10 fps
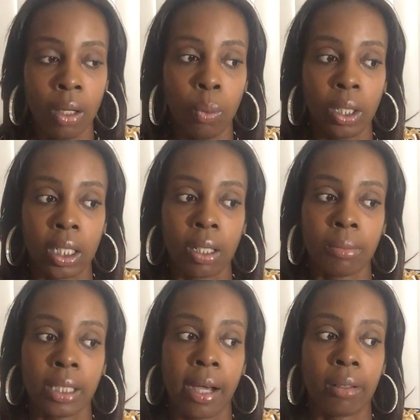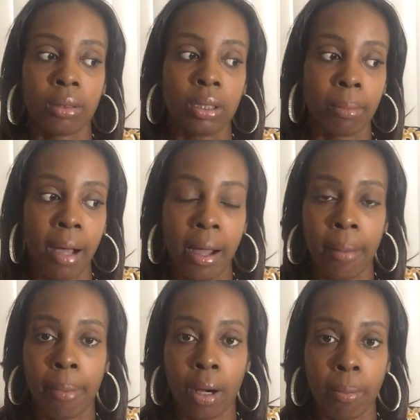when it comes down to my
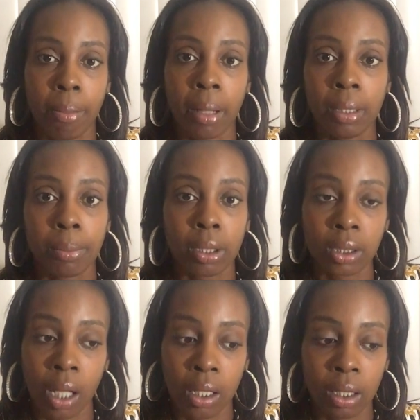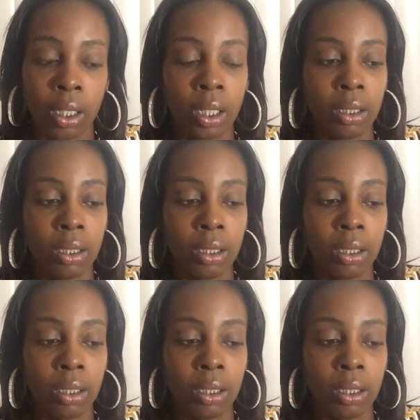public persona.